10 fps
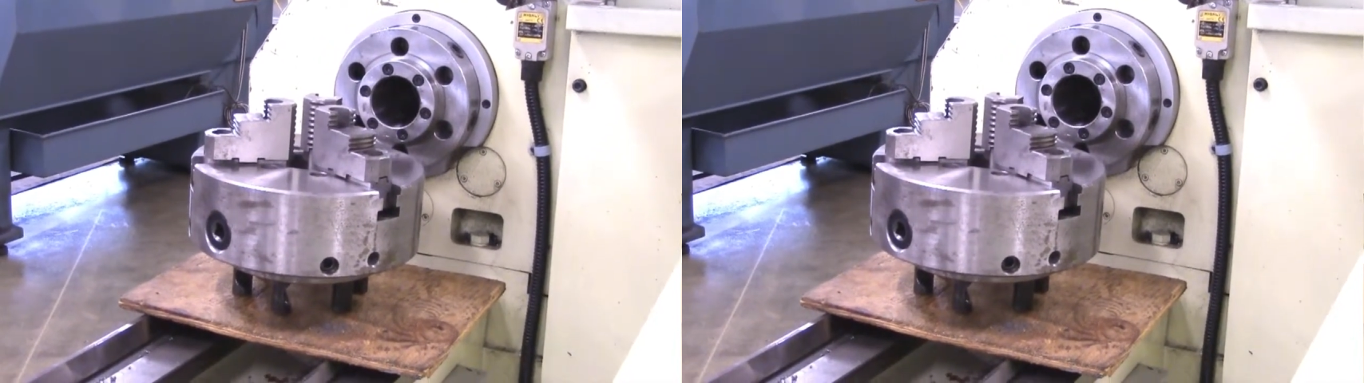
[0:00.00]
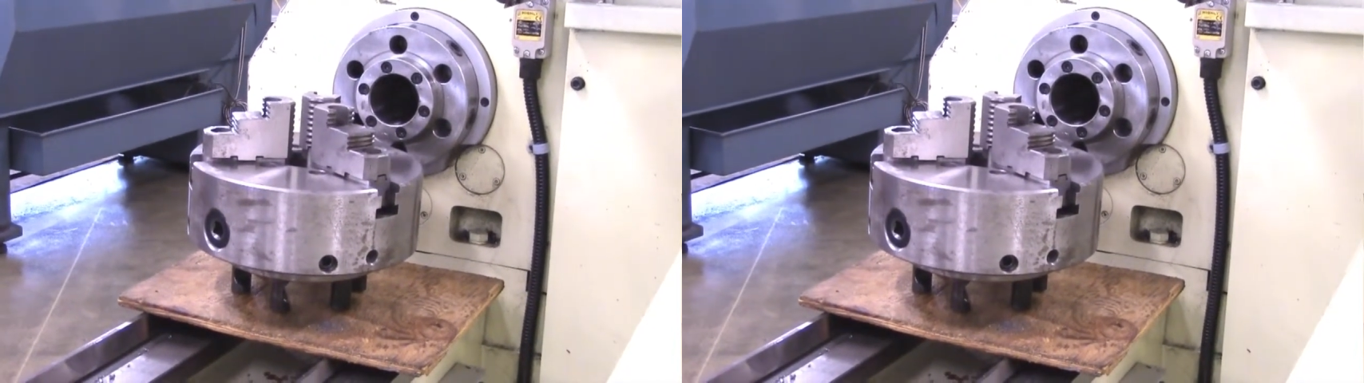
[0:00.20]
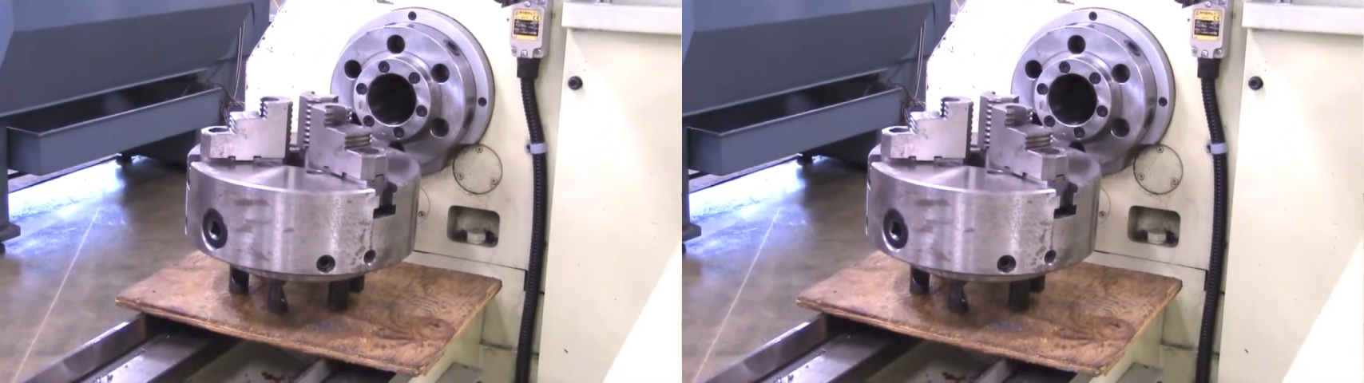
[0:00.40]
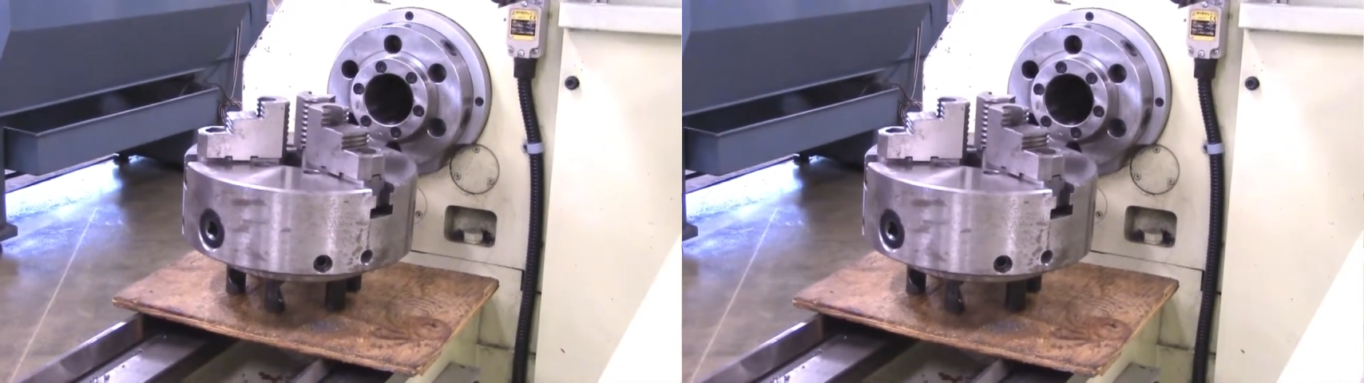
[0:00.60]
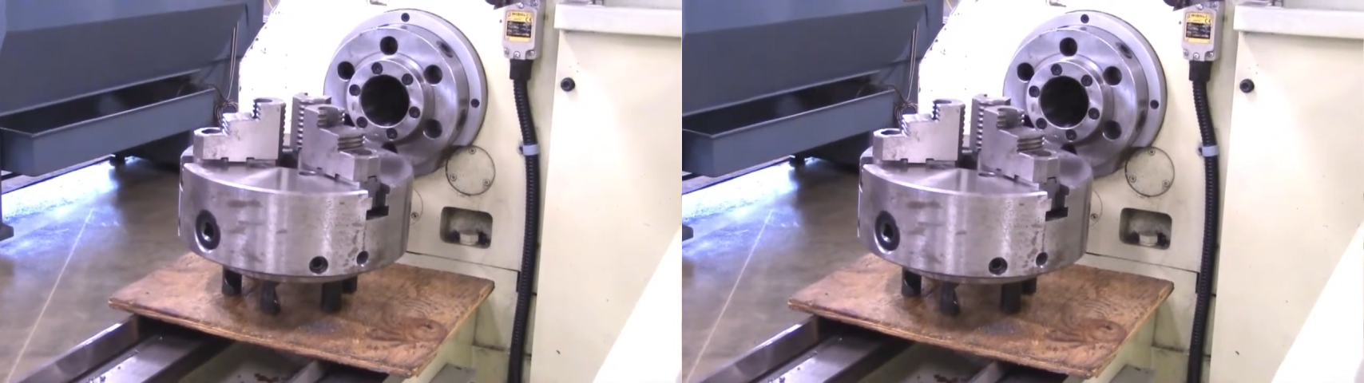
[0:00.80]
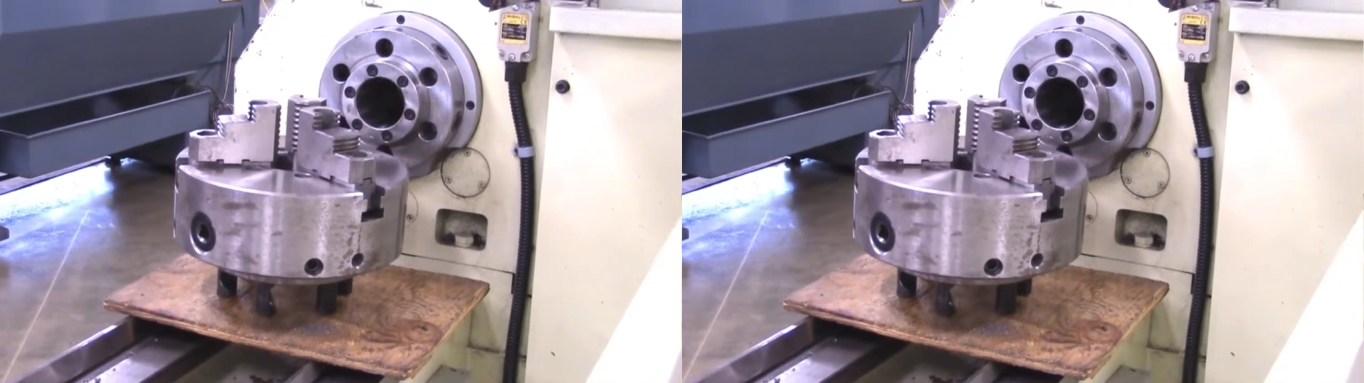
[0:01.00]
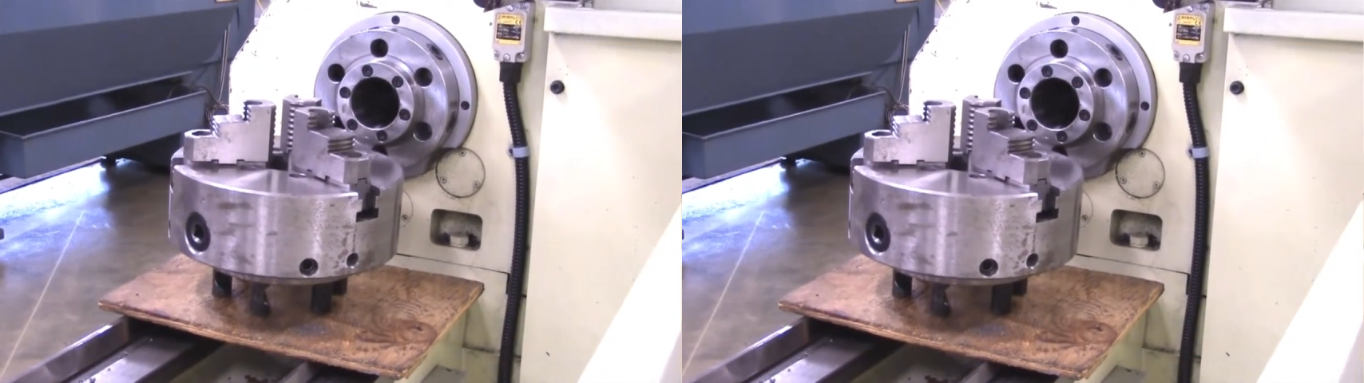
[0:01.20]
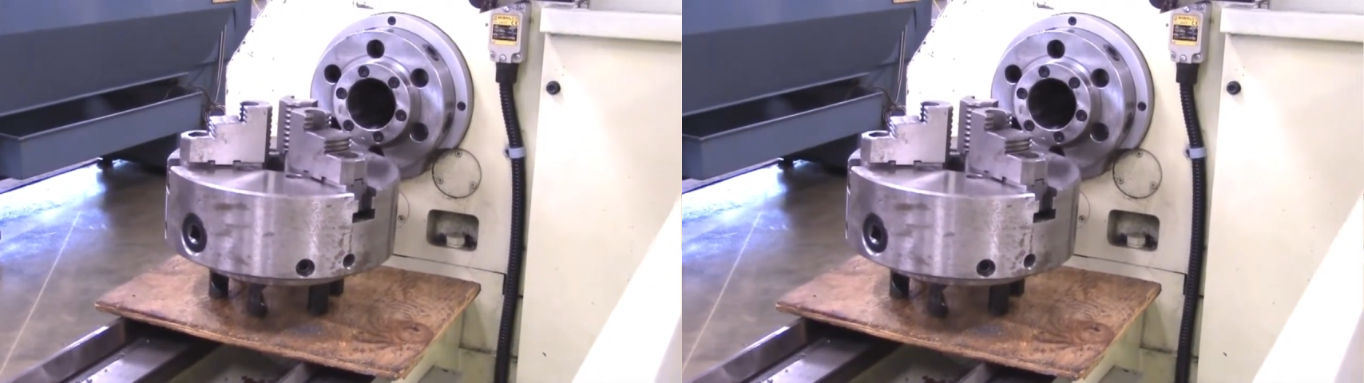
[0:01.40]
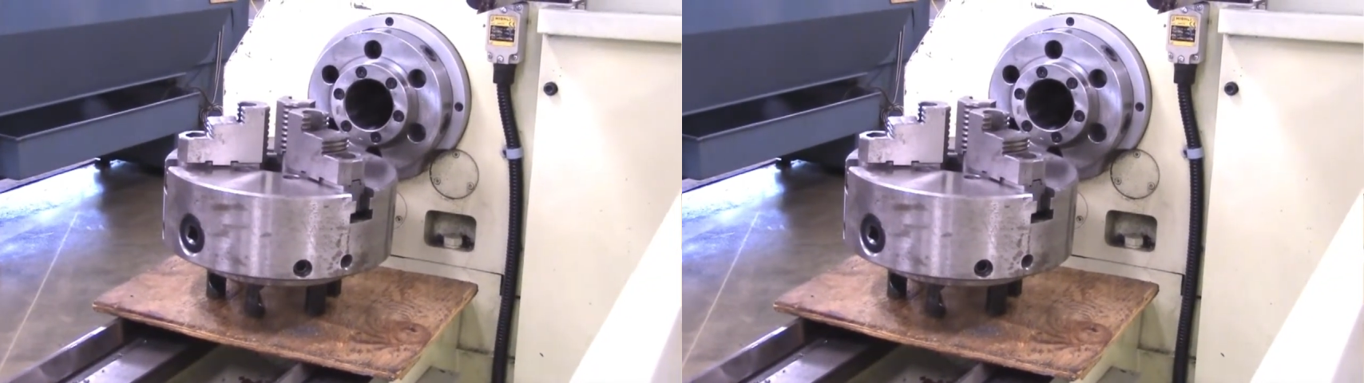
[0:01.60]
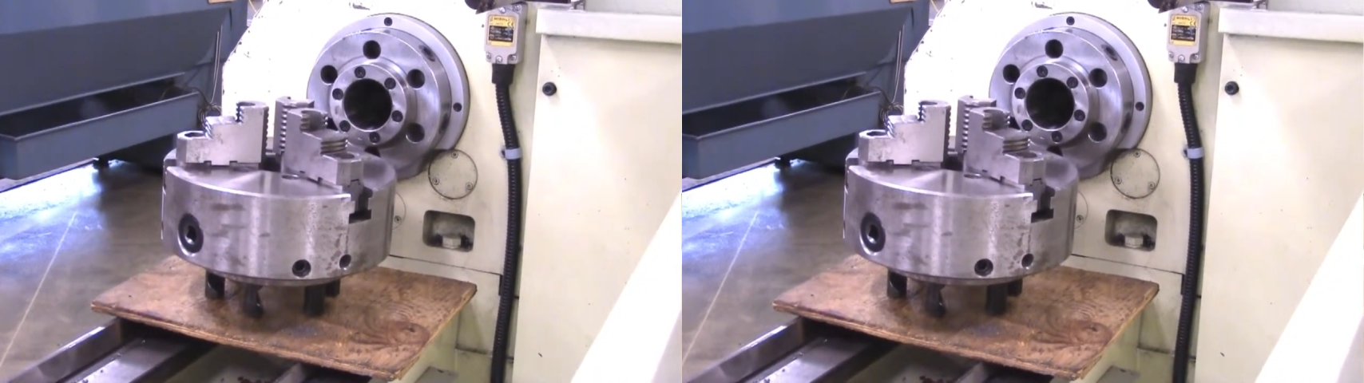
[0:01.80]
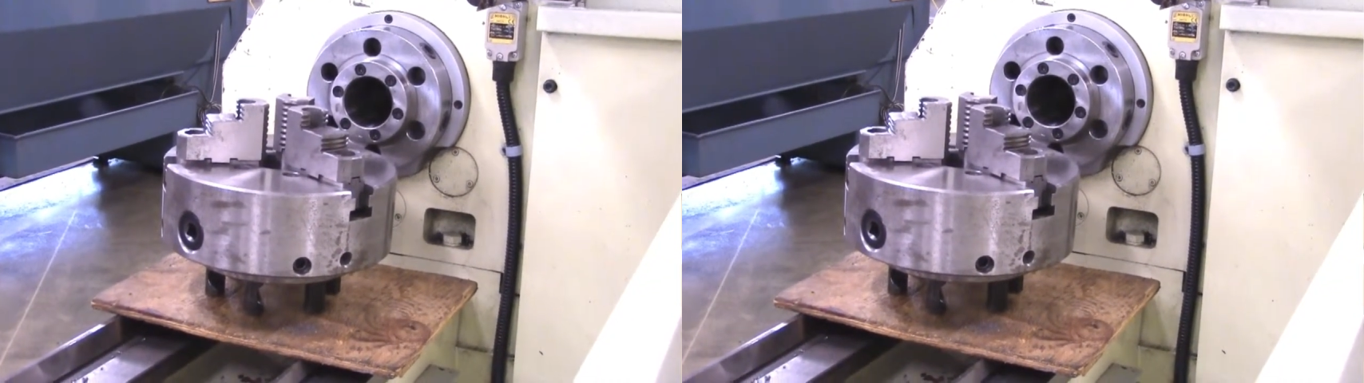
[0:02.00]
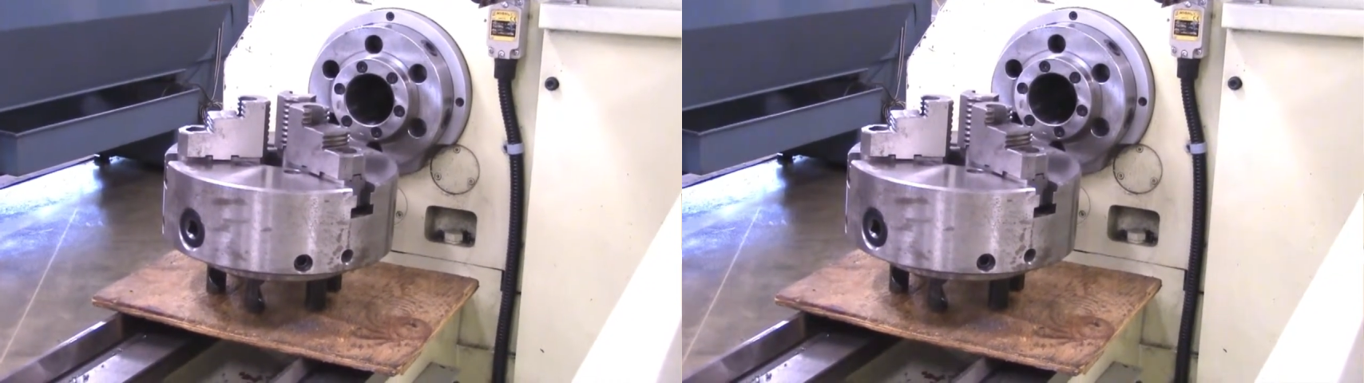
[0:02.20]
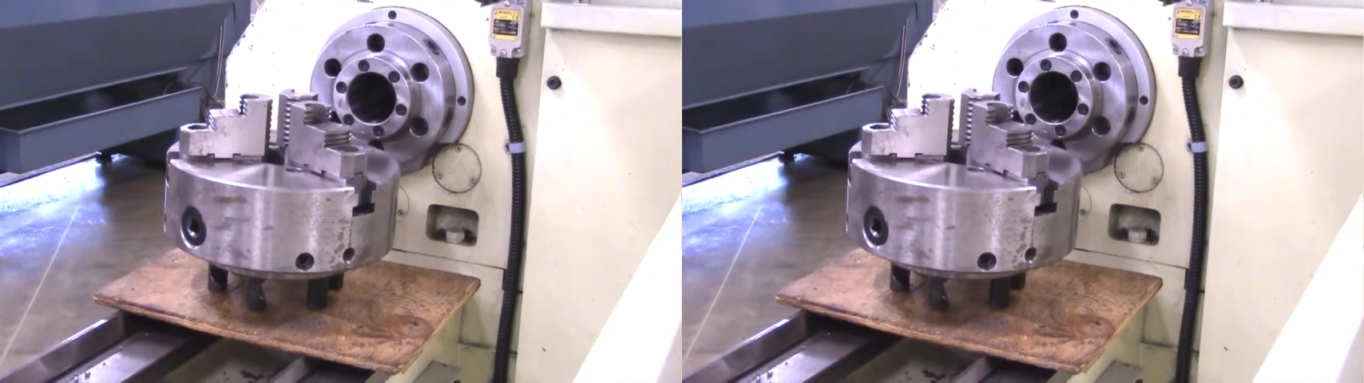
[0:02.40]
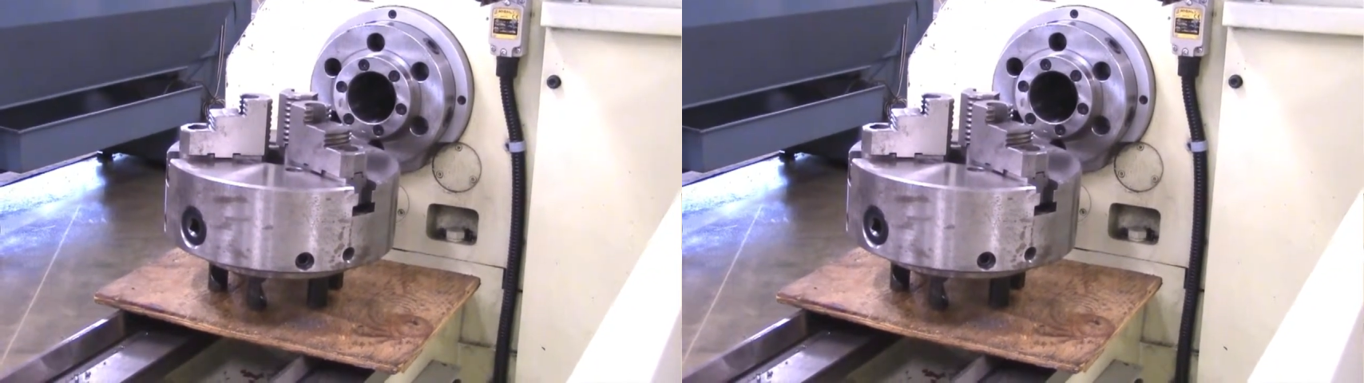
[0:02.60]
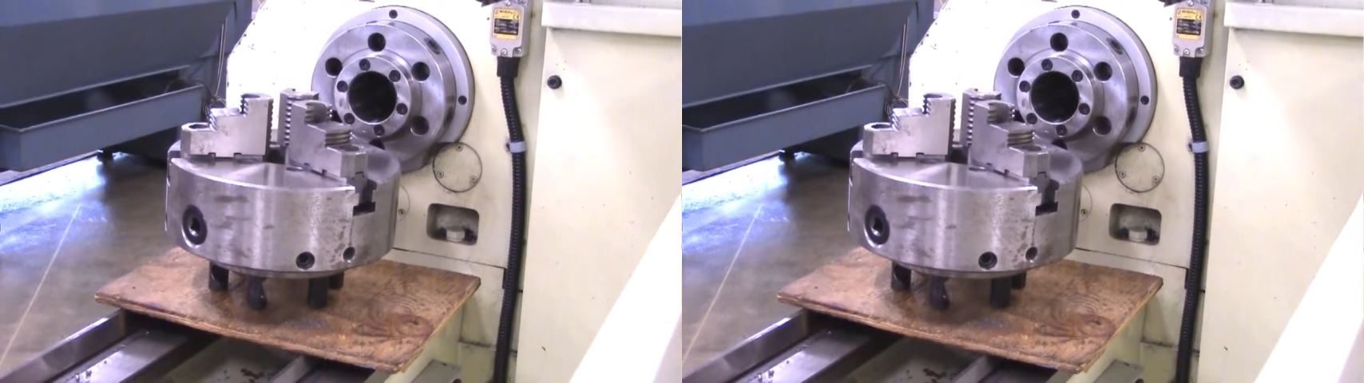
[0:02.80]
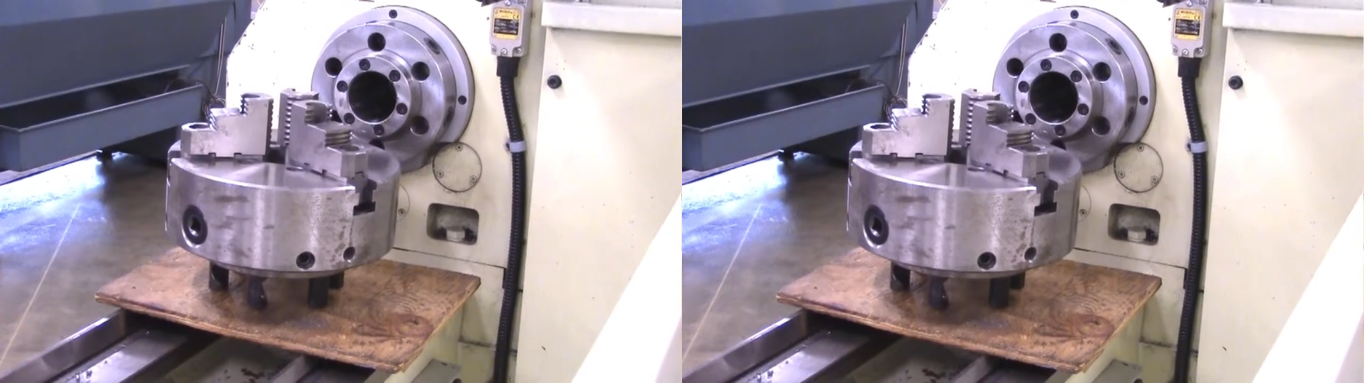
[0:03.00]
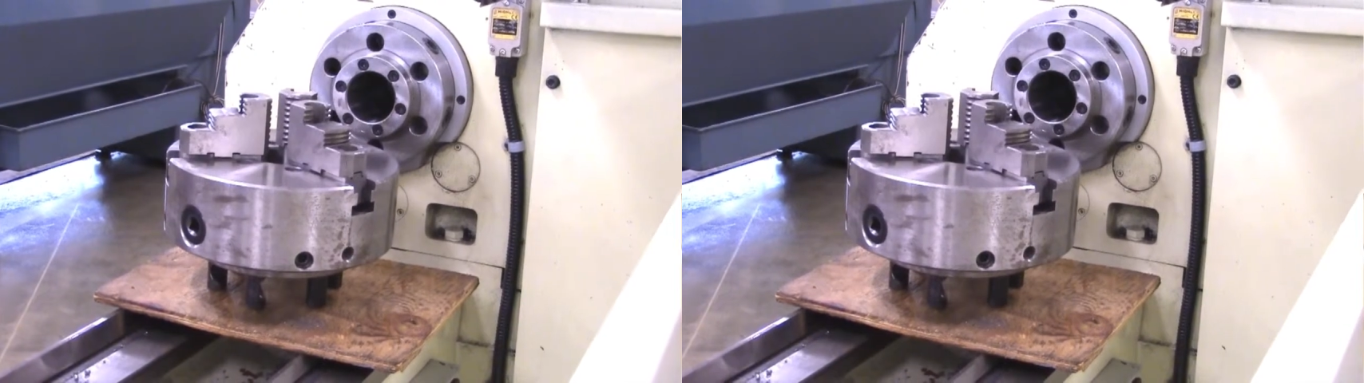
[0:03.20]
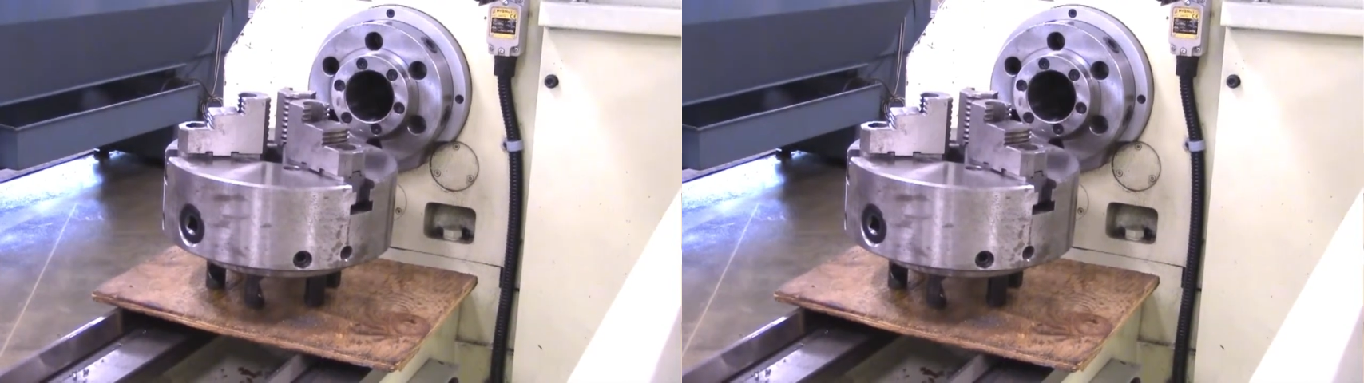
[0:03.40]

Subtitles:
No face is visible, so there are no lips to read.